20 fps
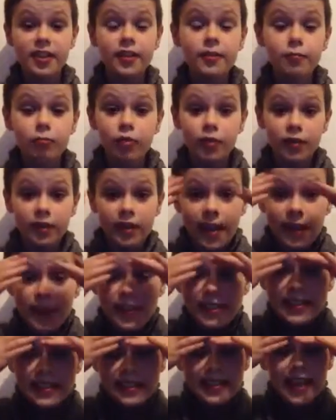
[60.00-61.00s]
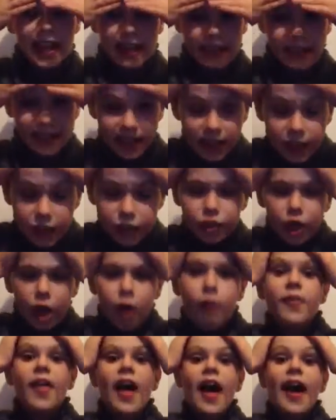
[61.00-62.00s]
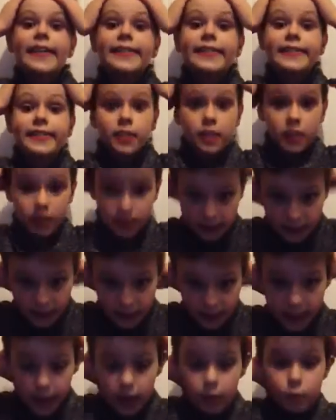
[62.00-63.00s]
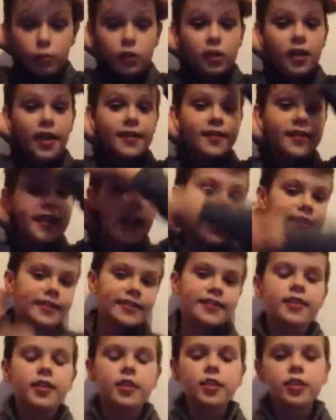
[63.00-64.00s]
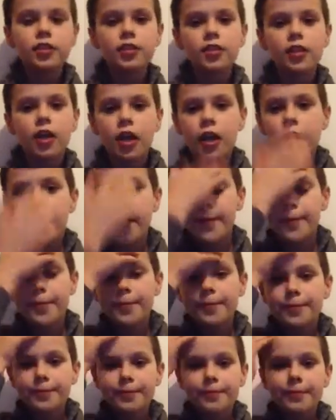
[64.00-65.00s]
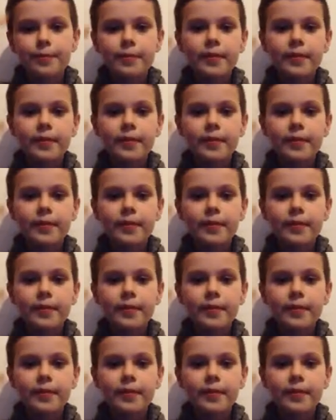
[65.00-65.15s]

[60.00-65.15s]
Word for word: t- will let the designer no the editors will let the editors um,